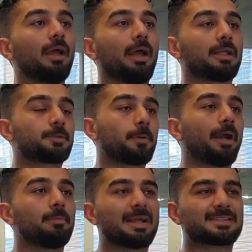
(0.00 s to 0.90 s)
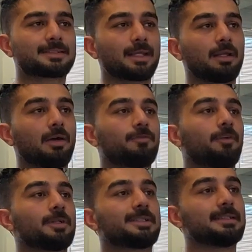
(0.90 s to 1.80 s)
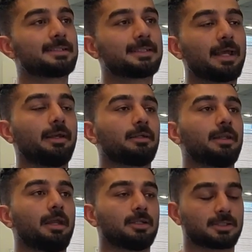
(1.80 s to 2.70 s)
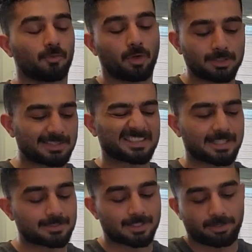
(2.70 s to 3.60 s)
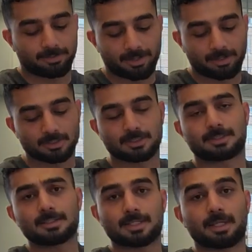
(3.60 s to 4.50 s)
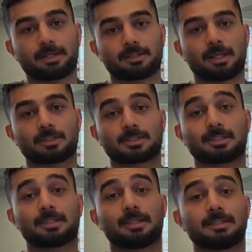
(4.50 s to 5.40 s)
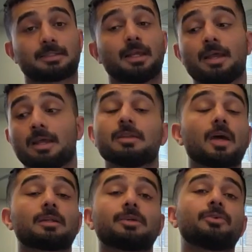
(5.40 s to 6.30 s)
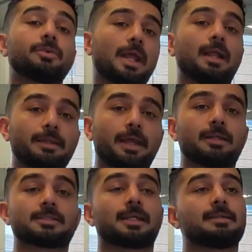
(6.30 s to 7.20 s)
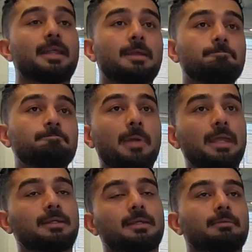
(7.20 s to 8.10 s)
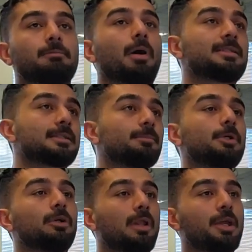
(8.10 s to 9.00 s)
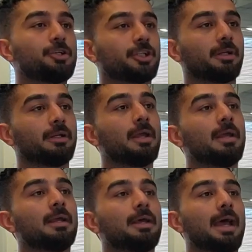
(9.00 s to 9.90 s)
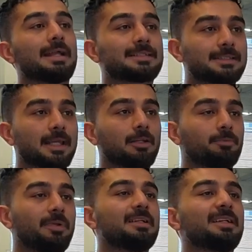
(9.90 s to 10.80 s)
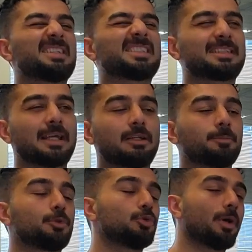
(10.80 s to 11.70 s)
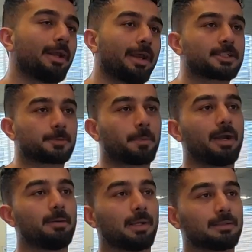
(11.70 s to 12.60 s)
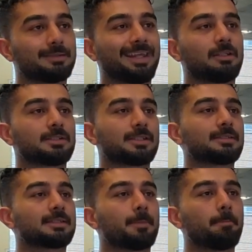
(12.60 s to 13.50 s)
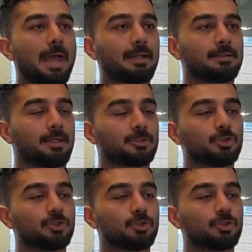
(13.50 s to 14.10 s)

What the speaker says: Experiment set up for synthetic dataset. What is a synthetic dataset? Synthetic dataset is not a real dataset. They make it by simulation and setup. They need a setup to do an experiment. Dataset semantics.